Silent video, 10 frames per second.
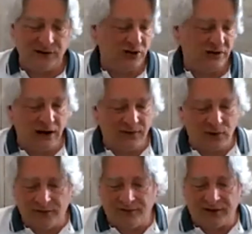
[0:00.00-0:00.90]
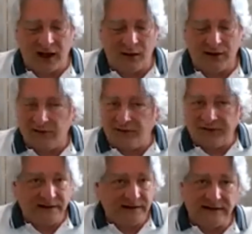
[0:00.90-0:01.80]
She's covered with vomit and
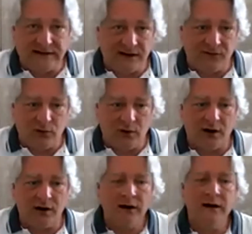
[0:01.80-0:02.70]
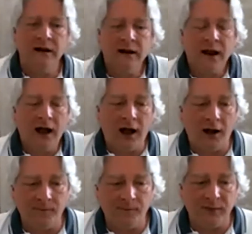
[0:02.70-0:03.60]
feces everywhere
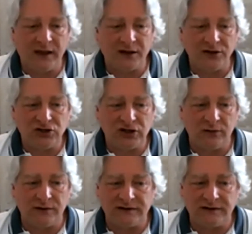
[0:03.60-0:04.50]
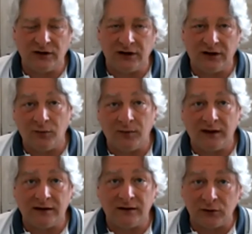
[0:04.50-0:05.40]
because she was going to commit
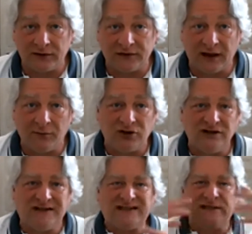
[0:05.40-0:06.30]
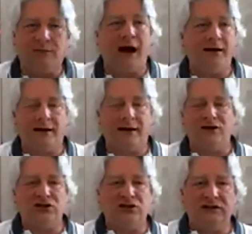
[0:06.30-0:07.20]
suicide, but she's smiling and she's
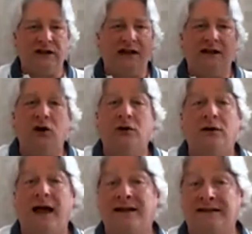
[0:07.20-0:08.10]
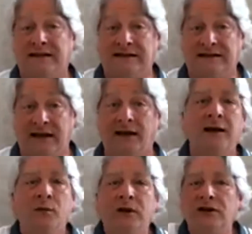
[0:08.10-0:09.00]
like in total ecstasy because
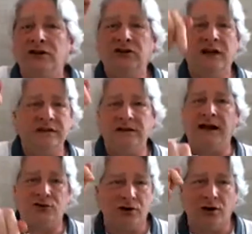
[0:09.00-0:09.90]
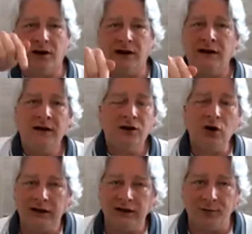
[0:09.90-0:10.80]
she has this electric current going
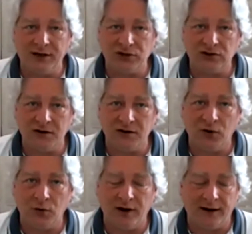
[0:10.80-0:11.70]
into the pleasure center of her brain.